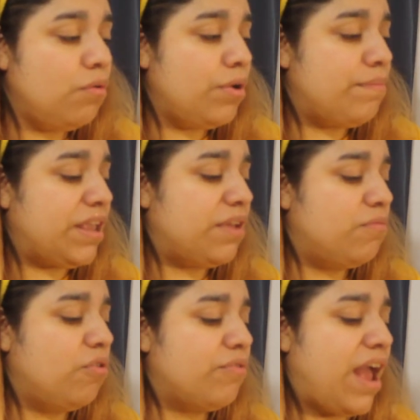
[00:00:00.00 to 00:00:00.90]
We're making
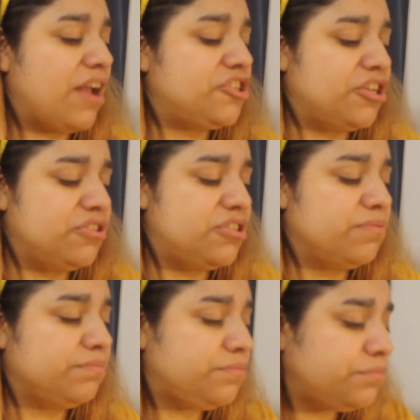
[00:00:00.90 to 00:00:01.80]
more reactions.
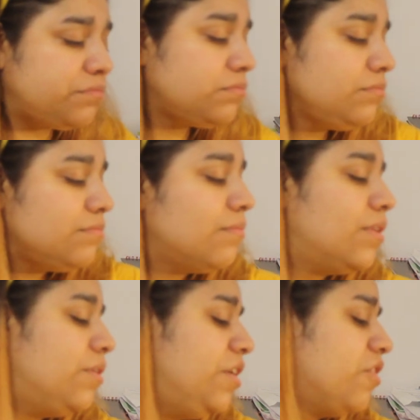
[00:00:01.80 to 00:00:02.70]

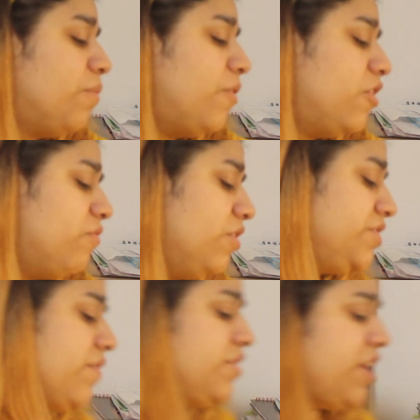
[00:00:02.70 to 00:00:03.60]
We only got,
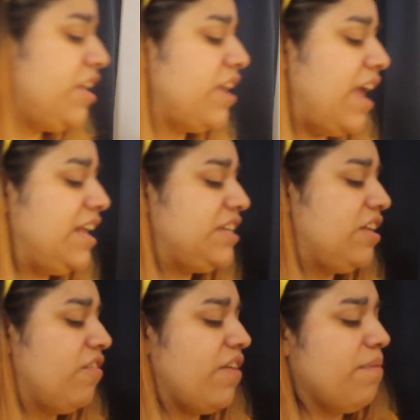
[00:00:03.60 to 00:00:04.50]
17,
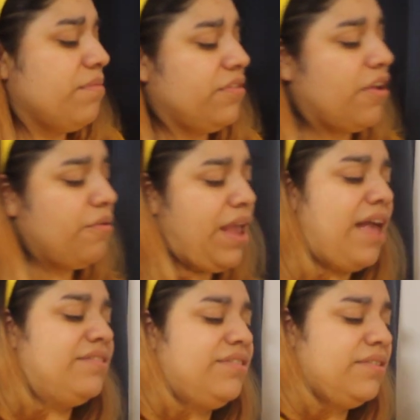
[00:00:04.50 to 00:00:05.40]
18 of them? So,
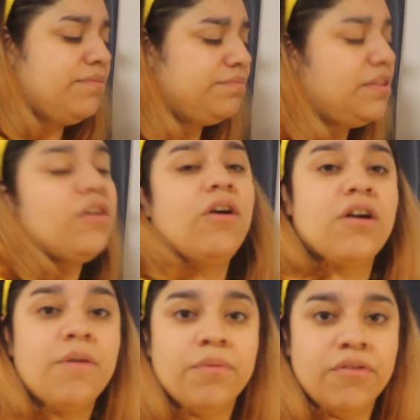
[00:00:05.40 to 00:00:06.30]
yes, we got a
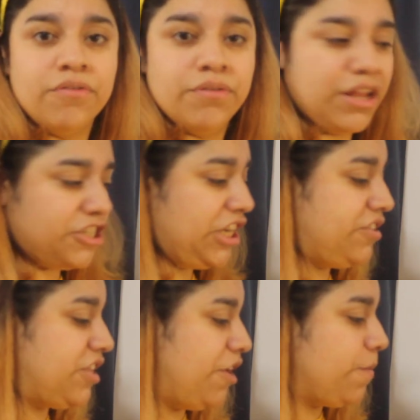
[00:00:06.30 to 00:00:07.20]
couple, actually.
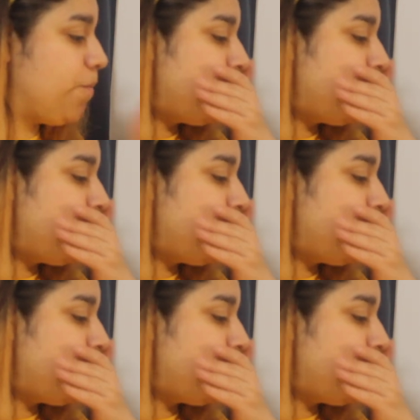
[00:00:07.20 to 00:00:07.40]
So,